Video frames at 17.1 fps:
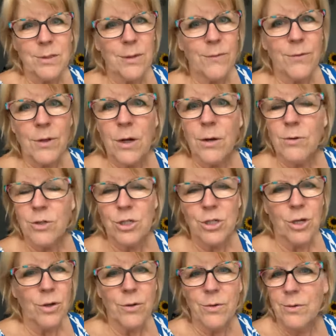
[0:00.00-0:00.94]
So if you don't
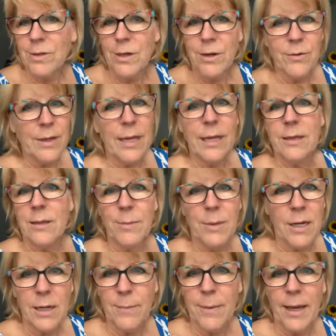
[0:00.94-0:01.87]
show, you don't get the
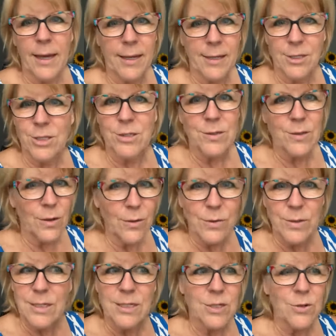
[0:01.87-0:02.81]
money back. It just
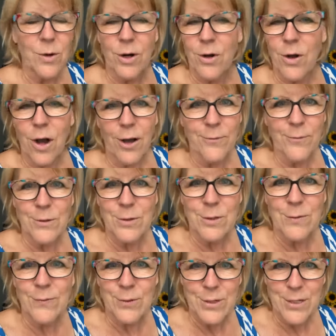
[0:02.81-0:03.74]
goes into our
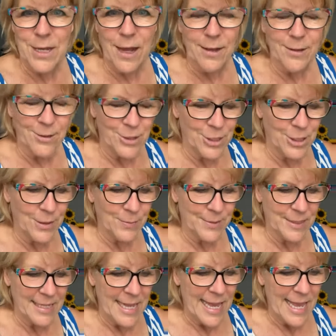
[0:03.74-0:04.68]
coffers for
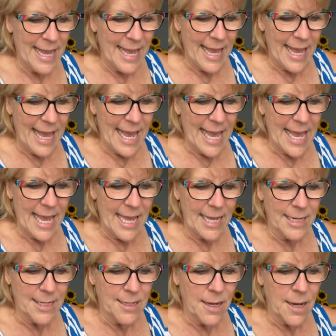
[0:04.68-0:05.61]
scholarships
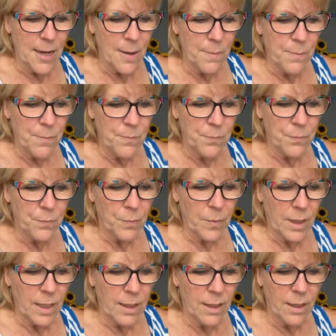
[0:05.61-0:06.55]
and um,
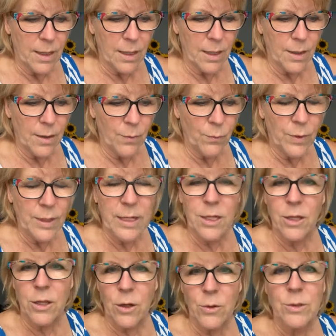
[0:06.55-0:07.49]
we
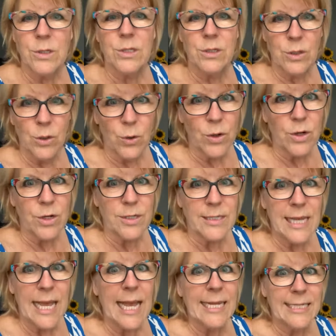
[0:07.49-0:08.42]
close the
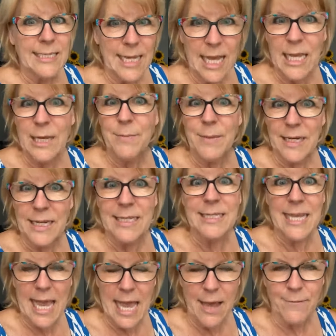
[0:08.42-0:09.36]
doors at 10
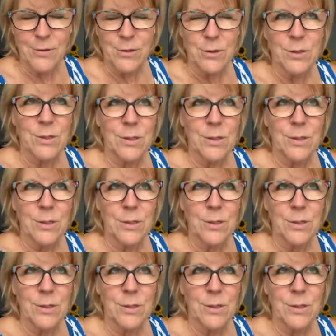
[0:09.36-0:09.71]
minutes after.